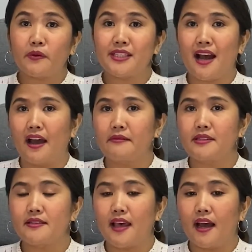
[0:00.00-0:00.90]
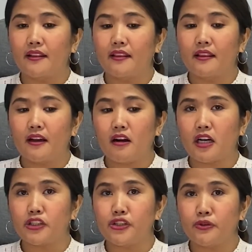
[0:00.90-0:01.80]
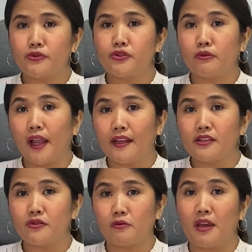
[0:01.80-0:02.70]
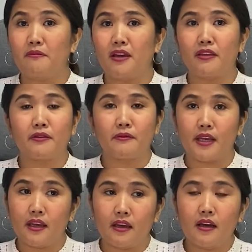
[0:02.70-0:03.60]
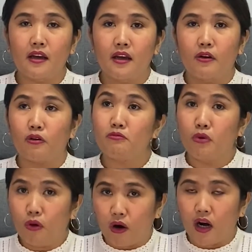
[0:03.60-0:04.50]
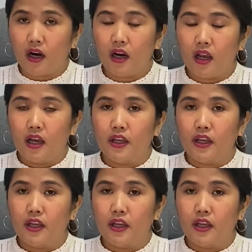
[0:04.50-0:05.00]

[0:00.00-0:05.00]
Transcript: times that there are 2 students or maybe 3 or more.